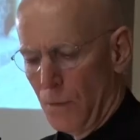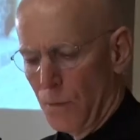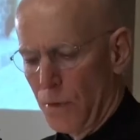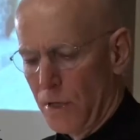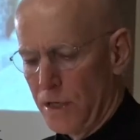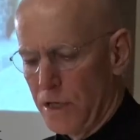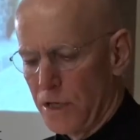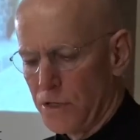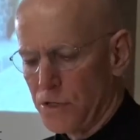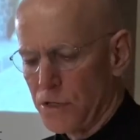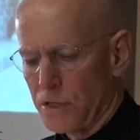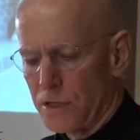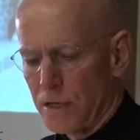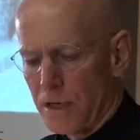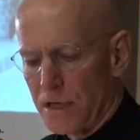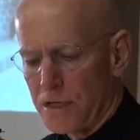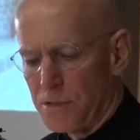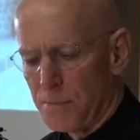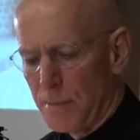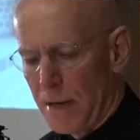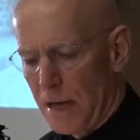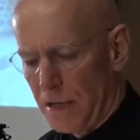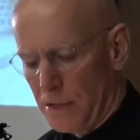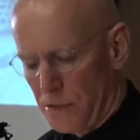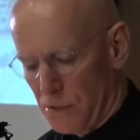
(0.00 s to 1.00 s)
We
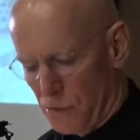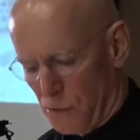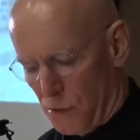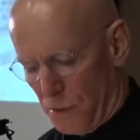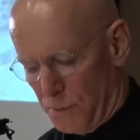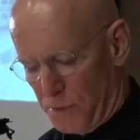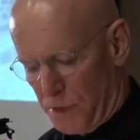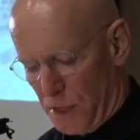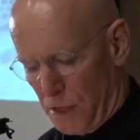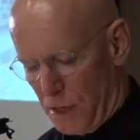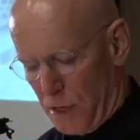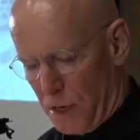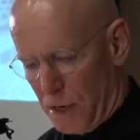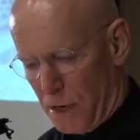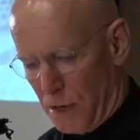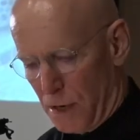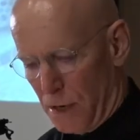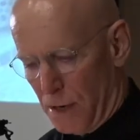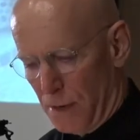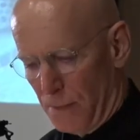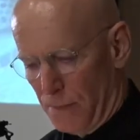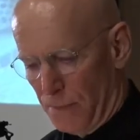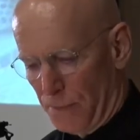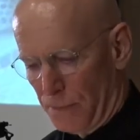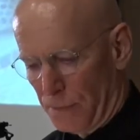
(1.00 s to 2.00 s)
digitize manuscripts
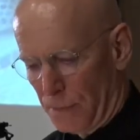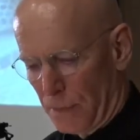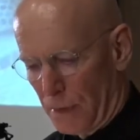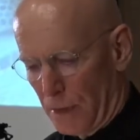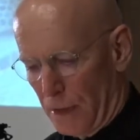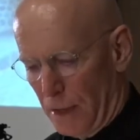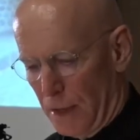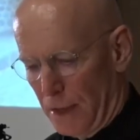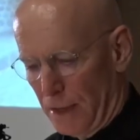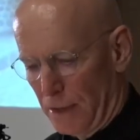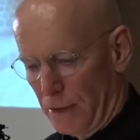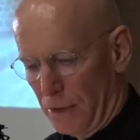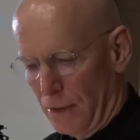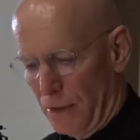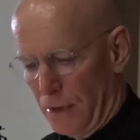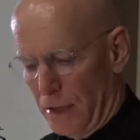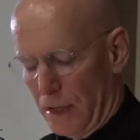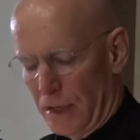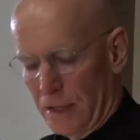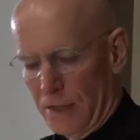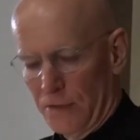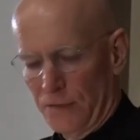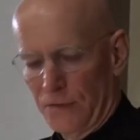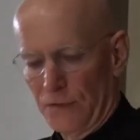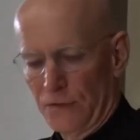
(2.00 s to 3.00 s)
here,
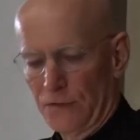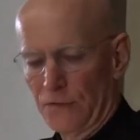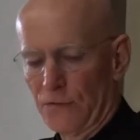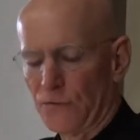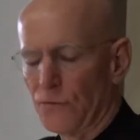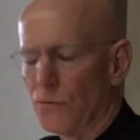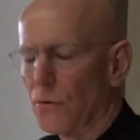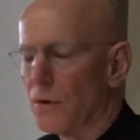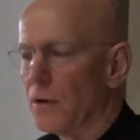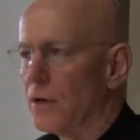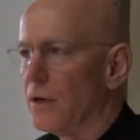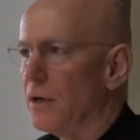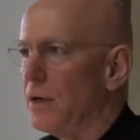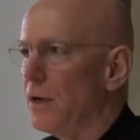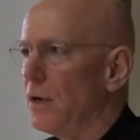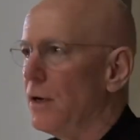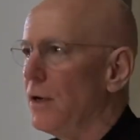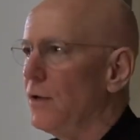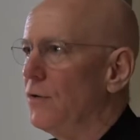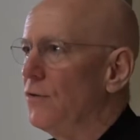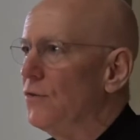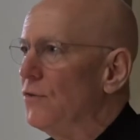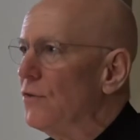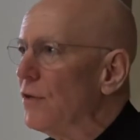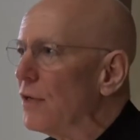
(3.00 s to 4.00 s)
including this
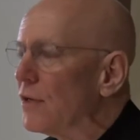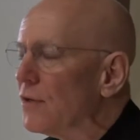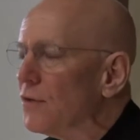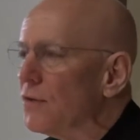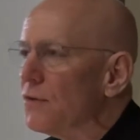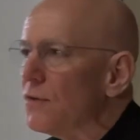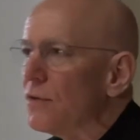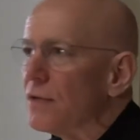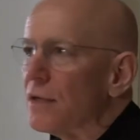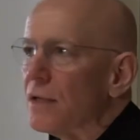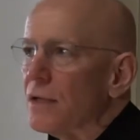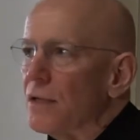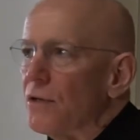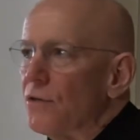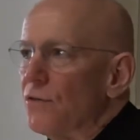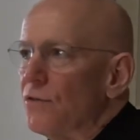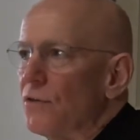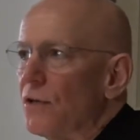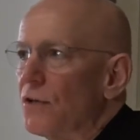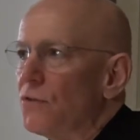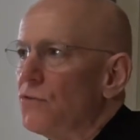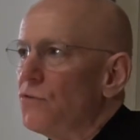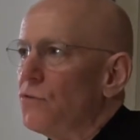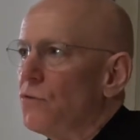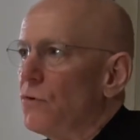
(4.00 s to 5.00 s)
extraordinary 6th
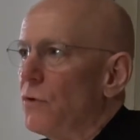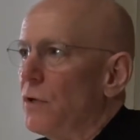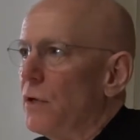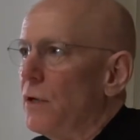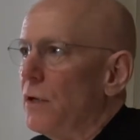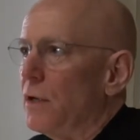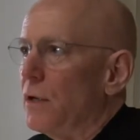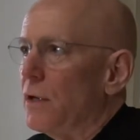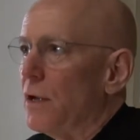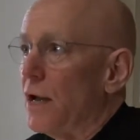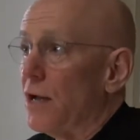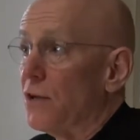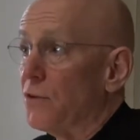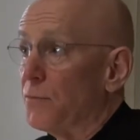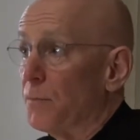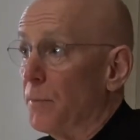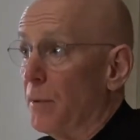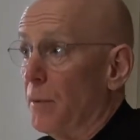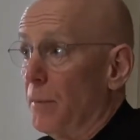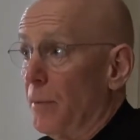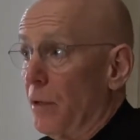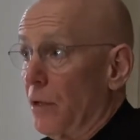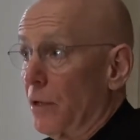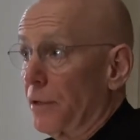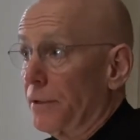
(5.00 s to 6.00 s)
century
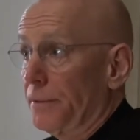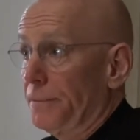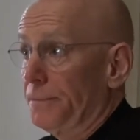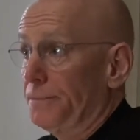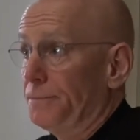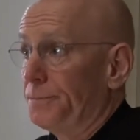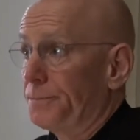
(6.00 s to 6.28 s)
gospel book.